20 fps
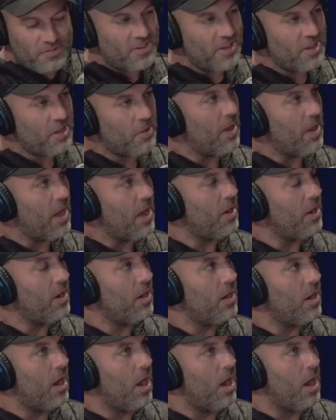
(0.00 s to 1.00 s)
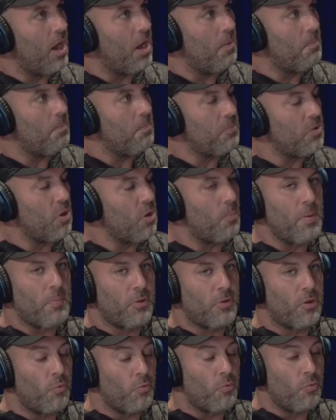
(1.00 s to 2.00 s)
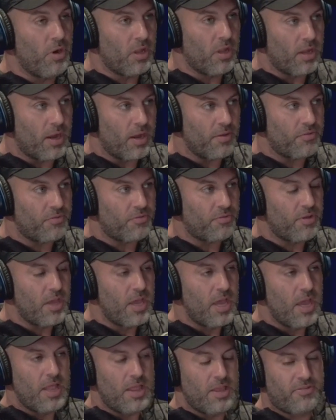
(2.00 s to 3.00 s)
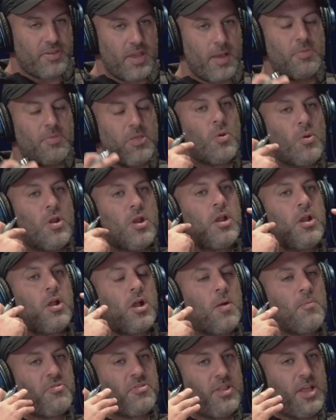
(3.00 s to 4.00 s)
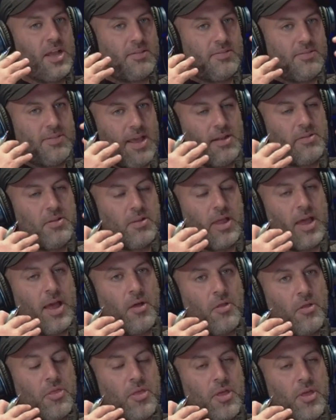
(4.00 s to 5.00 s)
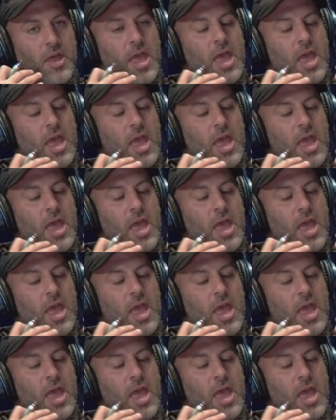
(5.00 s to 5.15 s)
think about it. You know, people don't realize the same thing when it comes to like dental health,